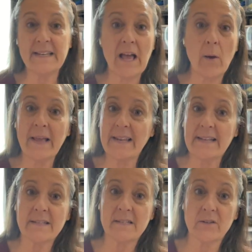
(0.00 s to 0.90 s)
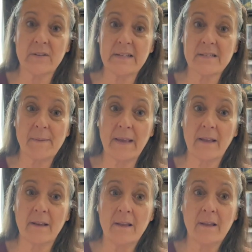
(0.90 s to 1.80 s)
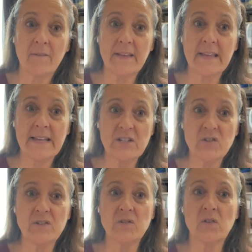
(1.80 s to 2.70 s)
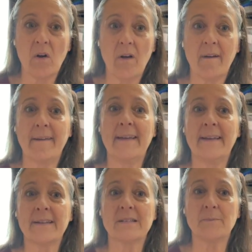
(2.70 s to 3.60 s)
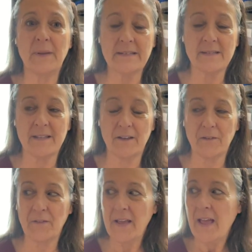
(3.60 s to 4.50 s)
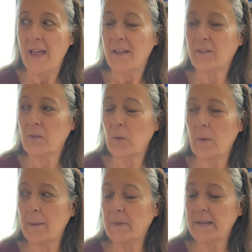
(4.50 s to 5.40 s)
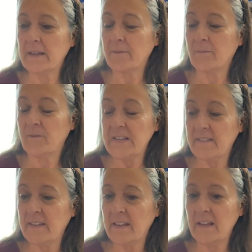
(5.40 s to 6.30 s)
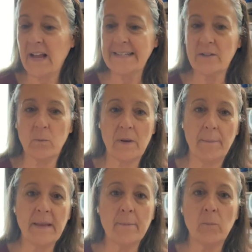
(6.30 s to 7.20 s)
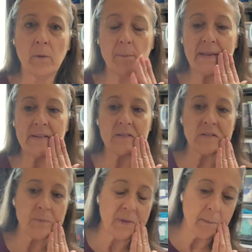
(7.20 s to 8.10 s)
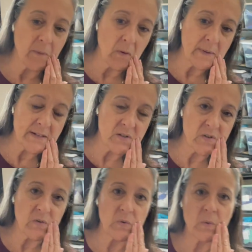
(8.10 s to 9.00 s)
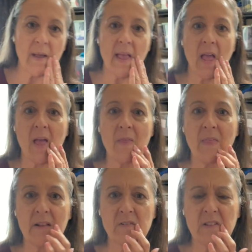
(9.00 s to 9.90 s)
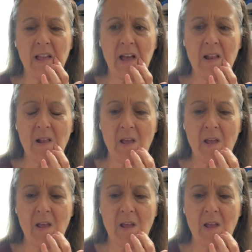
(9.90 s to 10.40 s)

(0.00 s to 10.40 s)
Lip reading: Now I got to get serious, man. Vacations are expensive. So I'm going to get busy. I didn't want to make more bins, but I'm going to, and that is that.